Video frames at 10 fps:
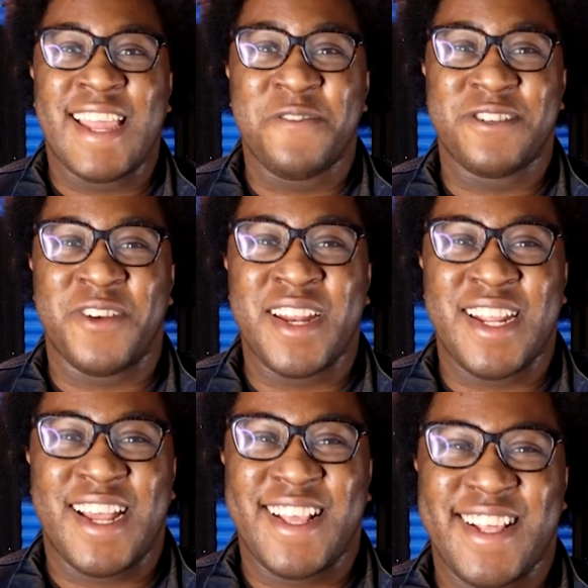Thanks for
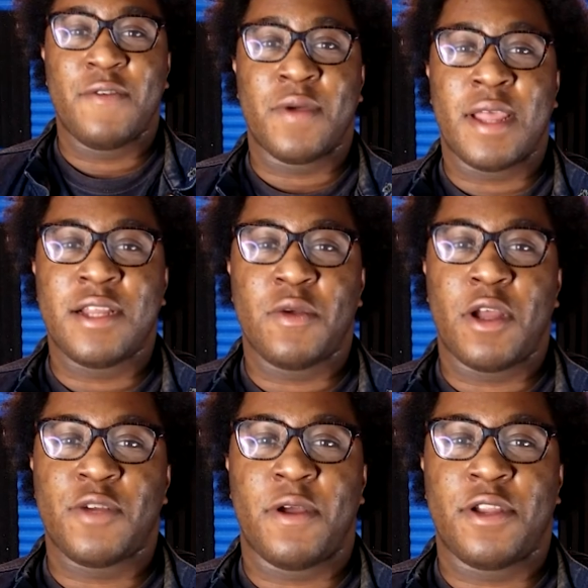joining us. If you would like to
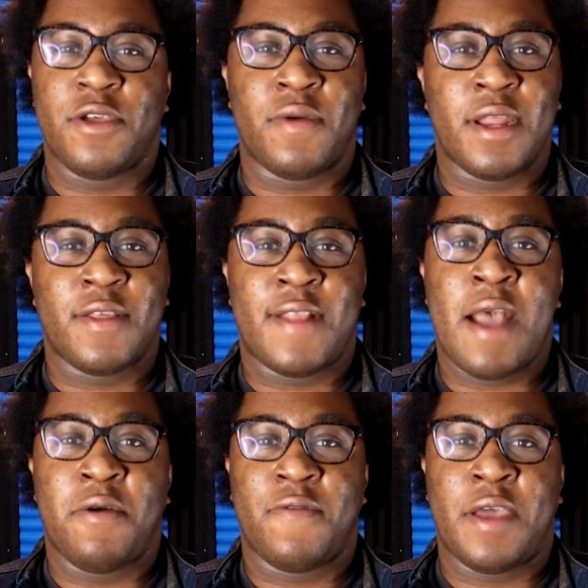watch part two, it is
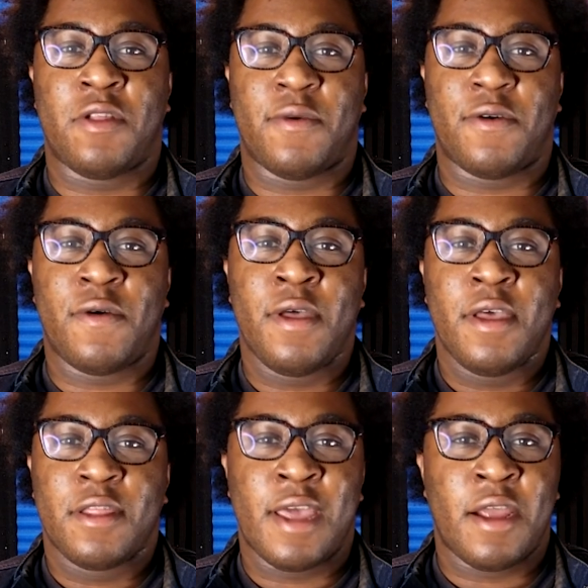now available.
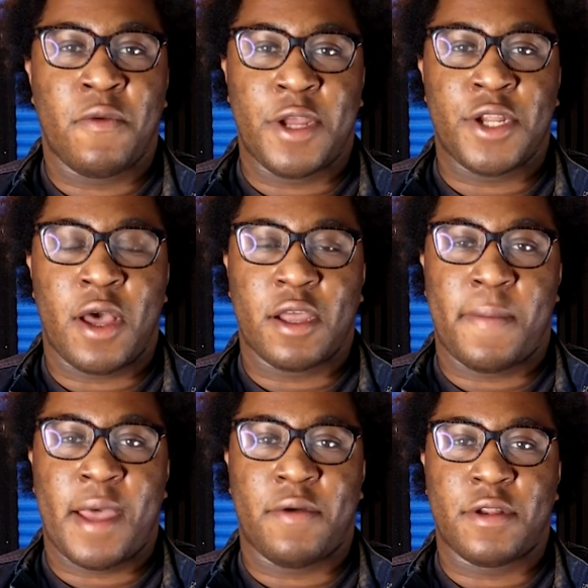There we talk
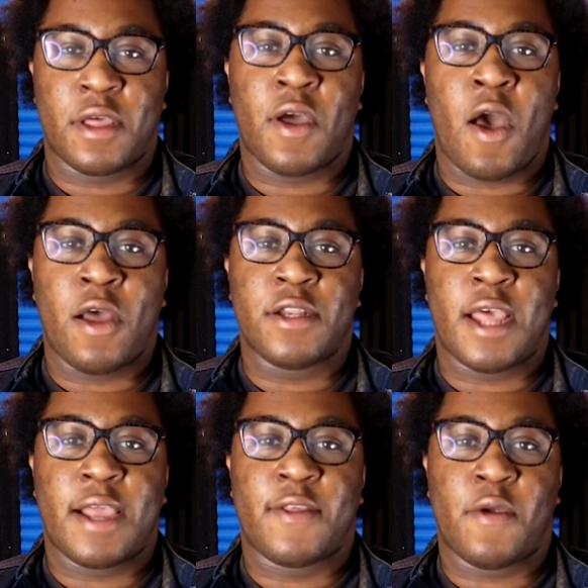about the
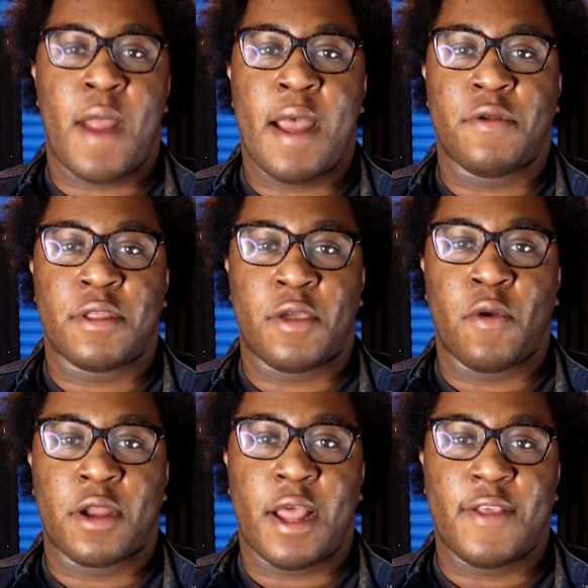context around the
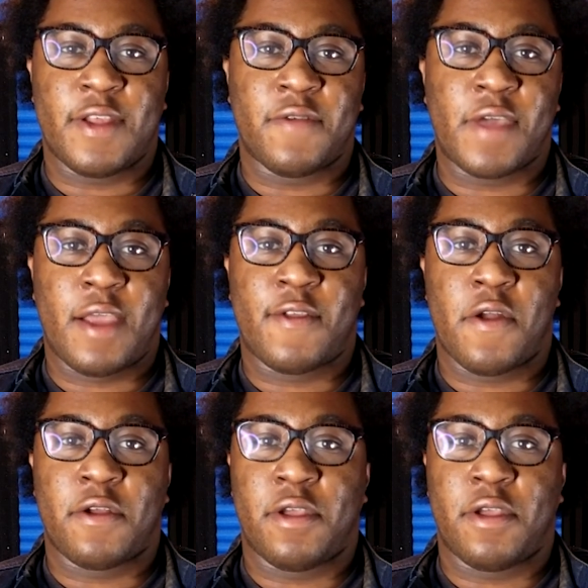organizing of Kickstarter